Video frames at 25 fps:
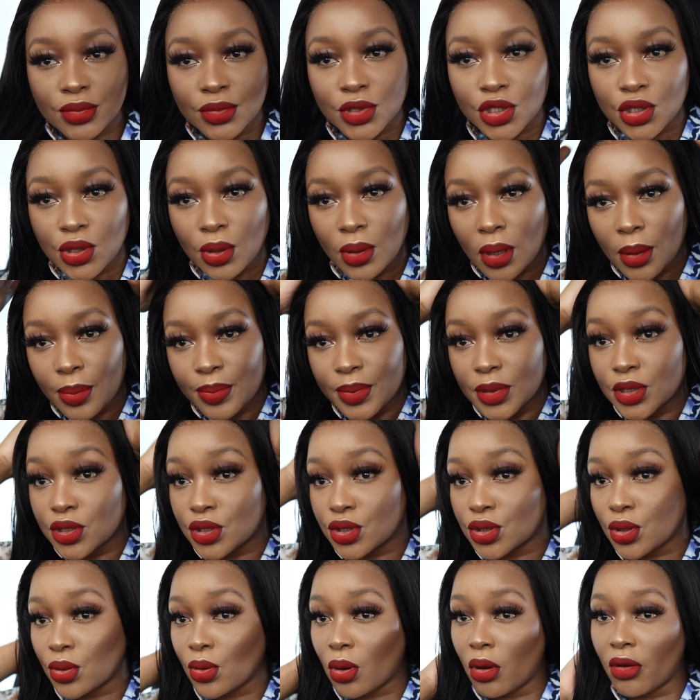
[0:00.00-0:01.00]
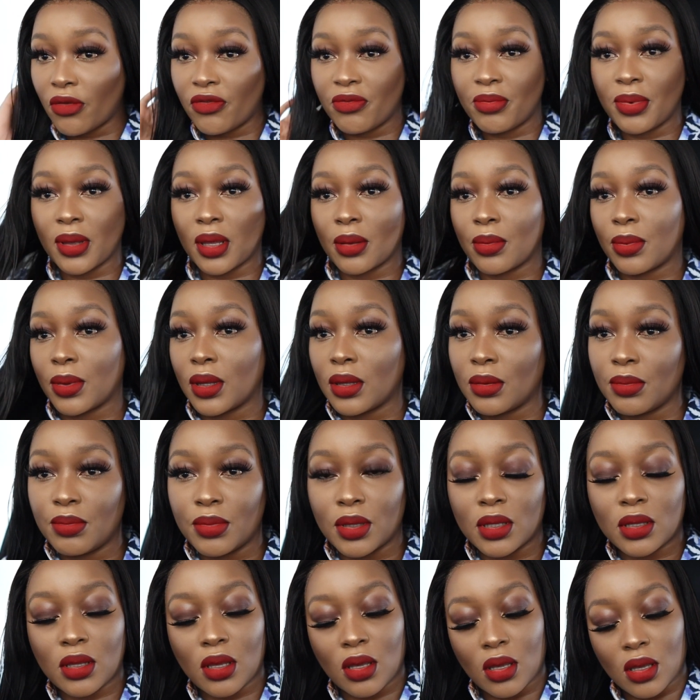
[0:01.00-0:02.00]
show up and show off, baby,
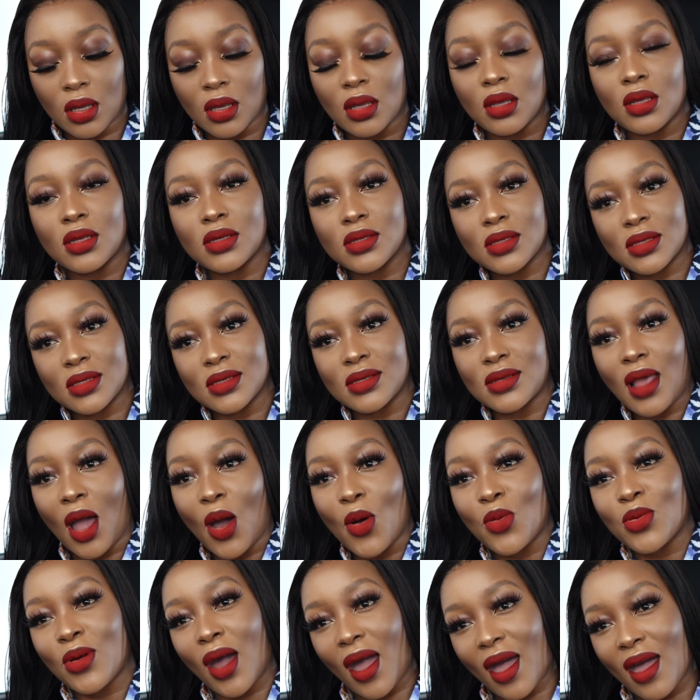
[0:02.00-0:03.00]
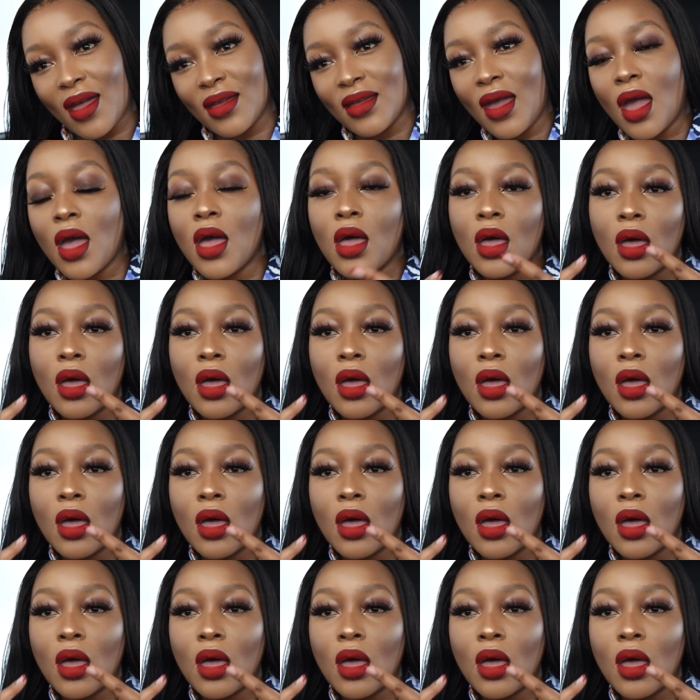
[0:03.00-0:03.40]
because okay,